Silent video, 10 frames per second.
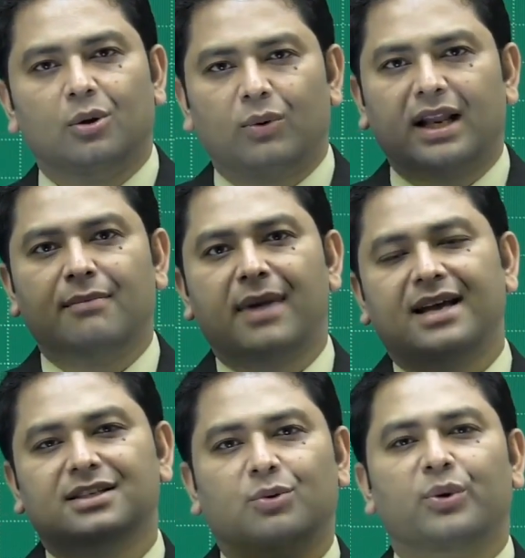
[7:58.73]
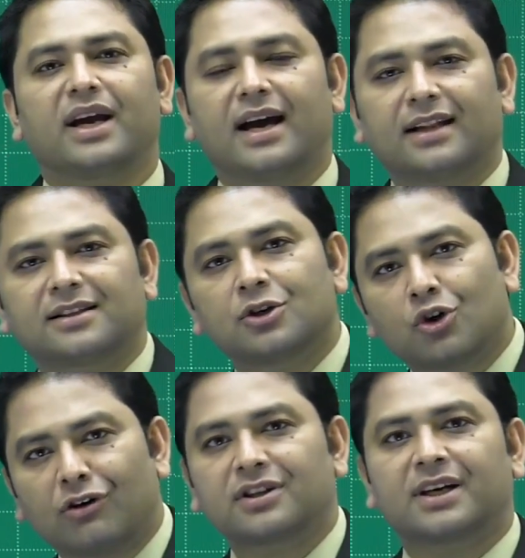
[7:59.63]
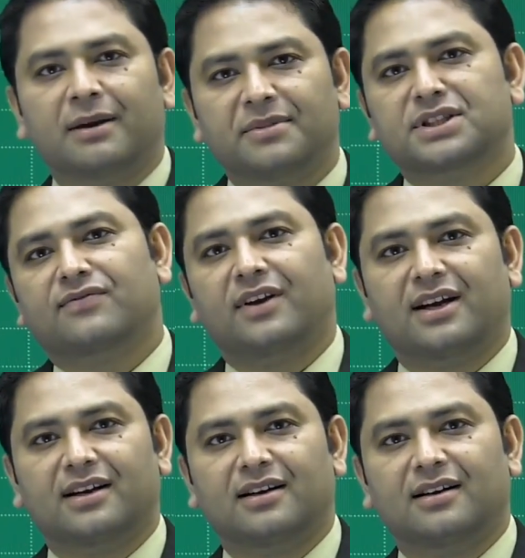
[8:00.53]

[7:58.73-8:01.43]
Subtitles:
While imagine we are northern hemisphere.